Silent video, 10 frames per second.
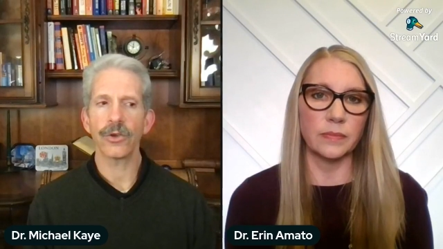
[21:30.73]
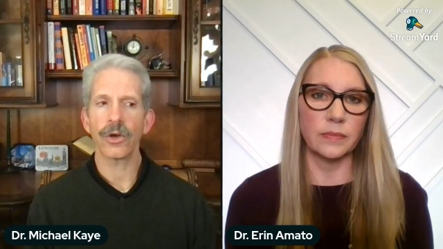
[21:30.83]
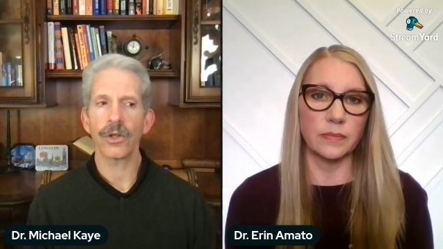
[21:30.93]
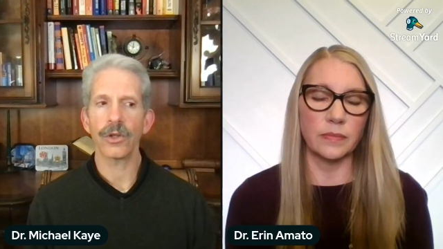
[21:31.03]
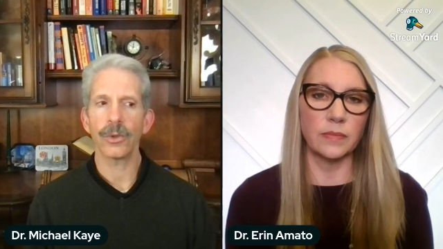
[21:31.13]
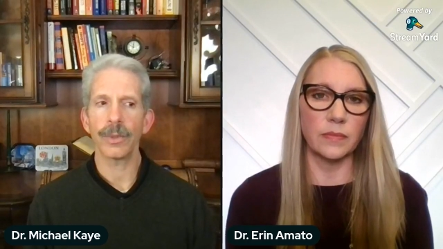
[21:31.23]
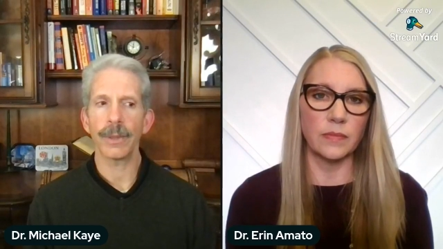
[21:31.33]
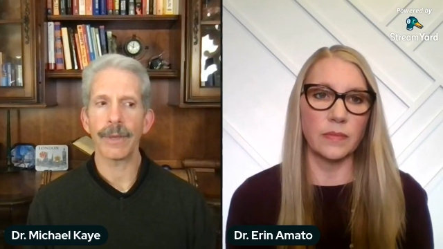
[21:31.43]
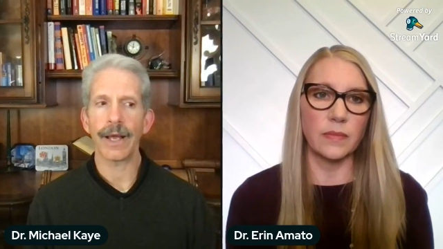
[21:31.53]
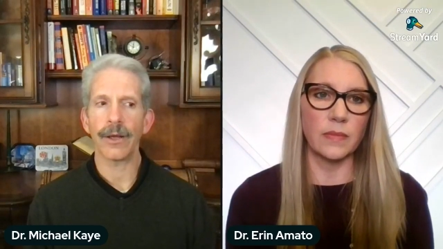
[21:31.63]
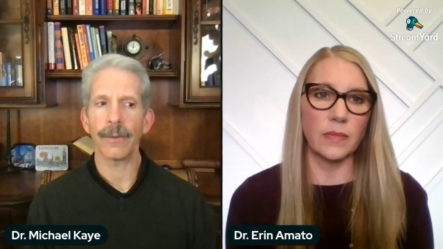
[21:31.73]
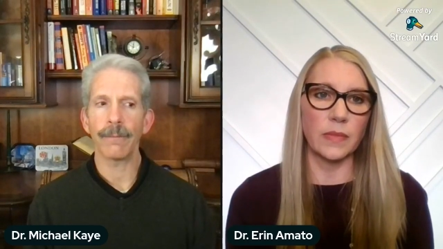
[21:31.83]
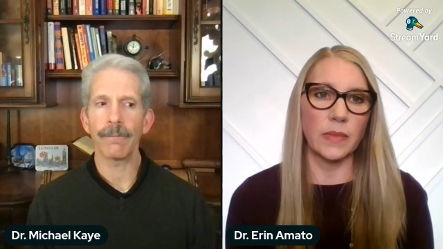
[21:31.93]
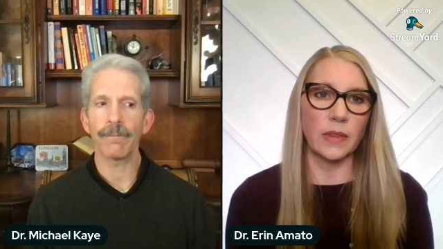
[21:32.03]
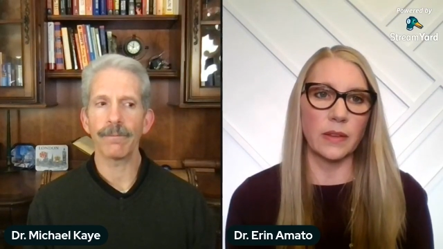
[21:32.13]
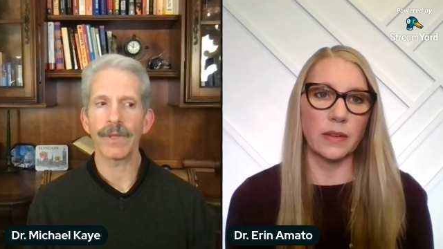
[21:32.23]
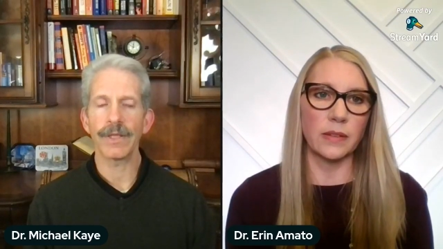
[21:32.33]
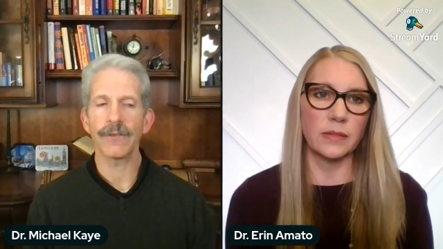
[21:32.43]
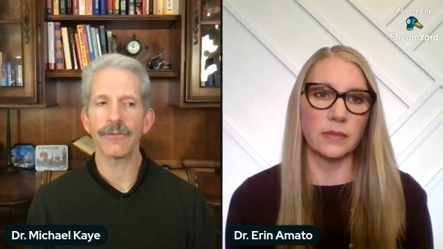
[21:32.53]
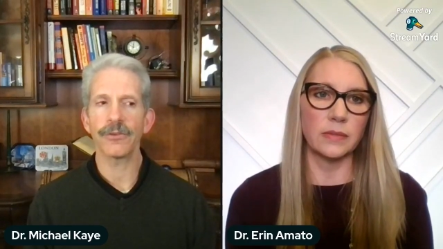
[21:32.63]
Speaker 1: talk a little bit about the
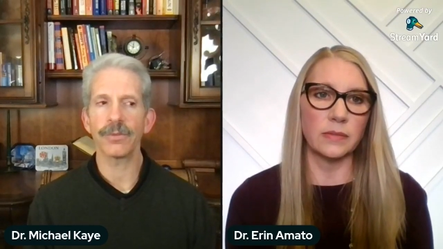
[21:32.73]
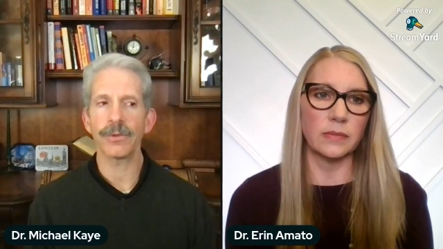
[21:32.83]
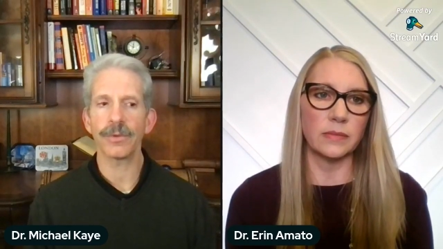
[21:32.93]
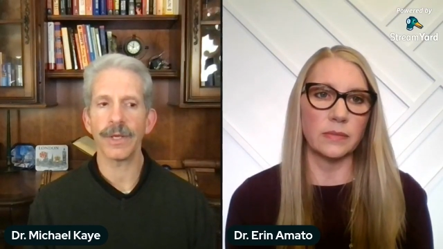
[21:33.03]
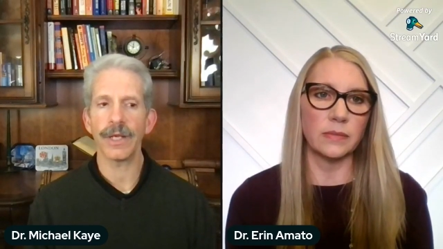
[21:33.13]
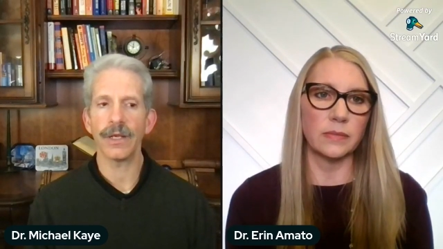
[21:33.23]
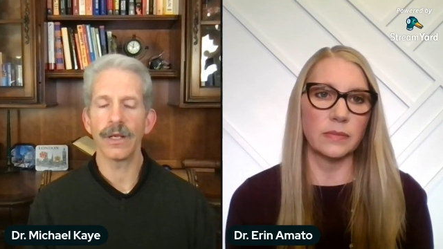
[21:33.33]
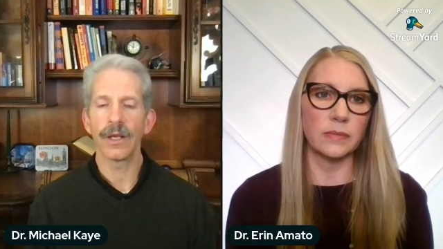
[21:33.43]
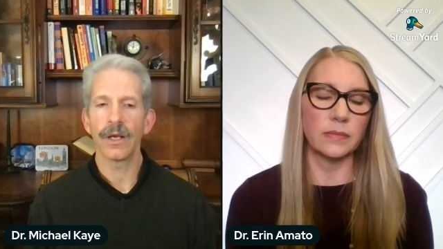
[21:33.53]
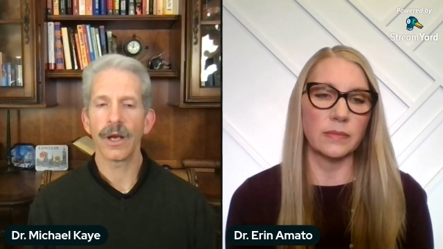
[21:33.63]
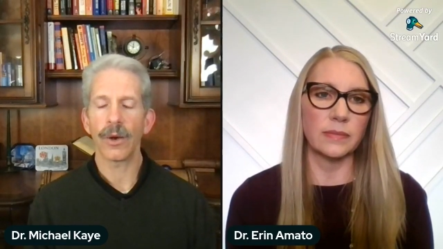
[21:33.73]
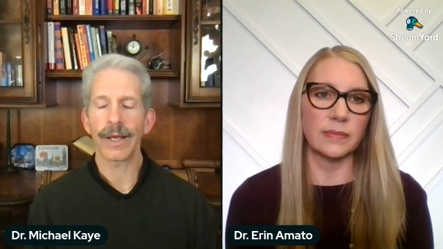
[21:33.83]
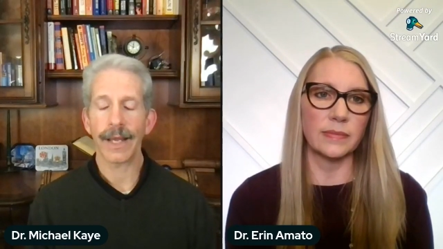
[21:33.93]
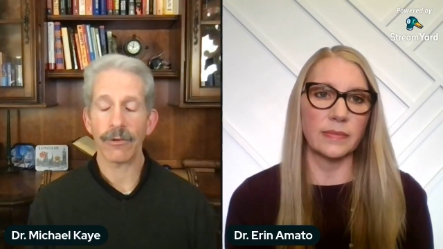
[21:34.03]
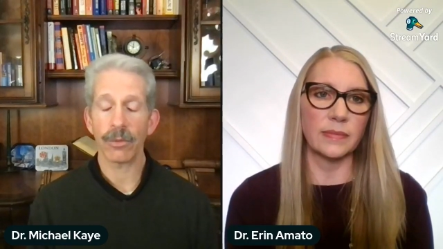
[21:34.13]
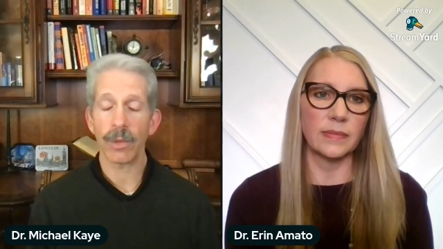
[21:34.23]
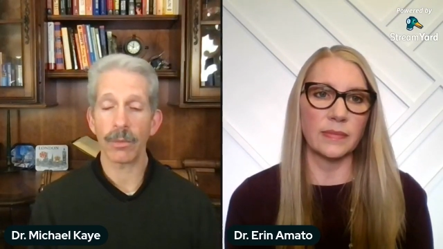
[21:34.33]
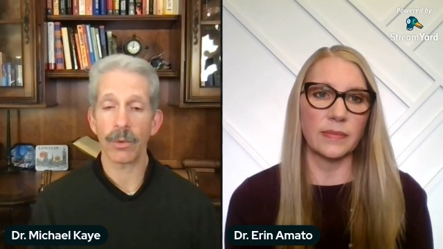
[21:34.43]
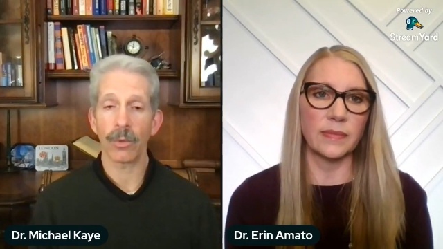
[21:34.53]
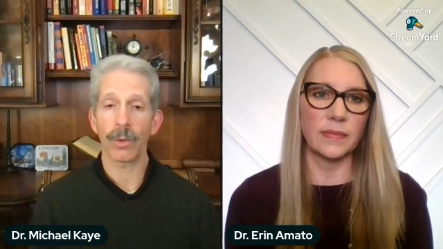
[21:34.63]
difference between, oh, I can't
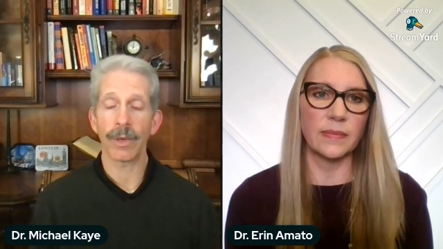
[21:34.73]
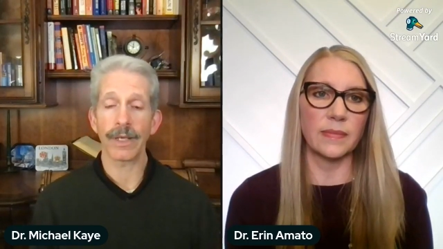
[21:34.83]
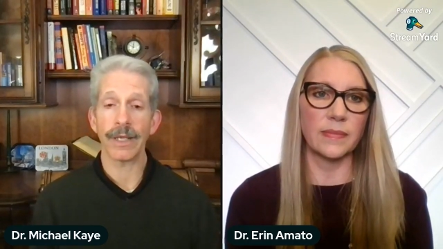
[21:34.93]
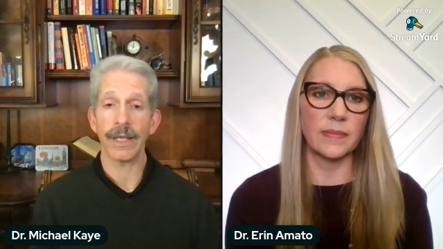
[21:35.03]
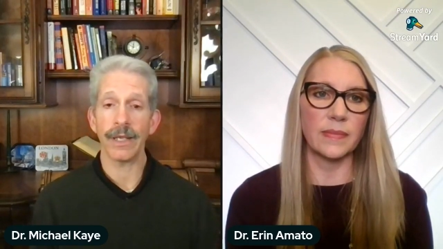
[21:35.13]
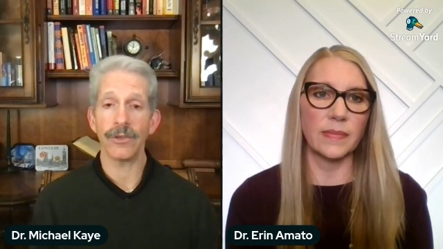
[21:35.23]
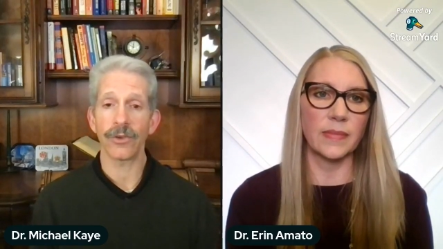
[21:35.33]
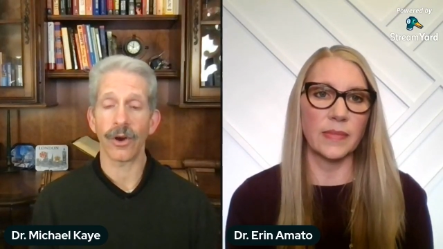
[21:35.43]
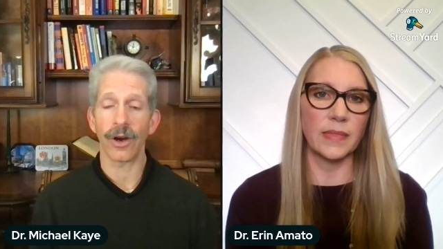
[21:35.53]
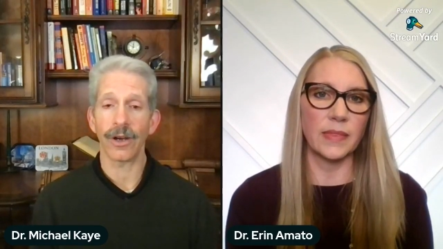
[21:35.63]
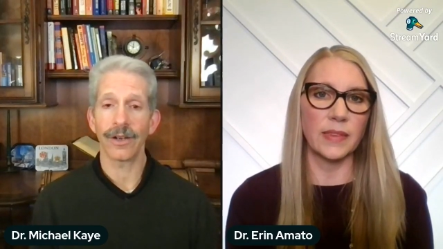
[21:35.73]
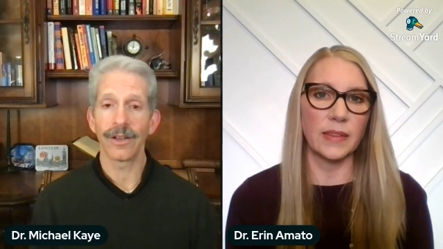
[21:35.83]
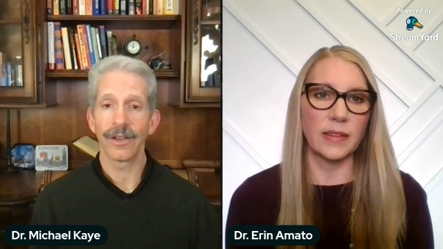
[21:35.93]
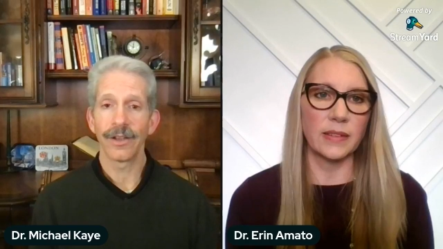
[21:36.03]
remember where my keys are,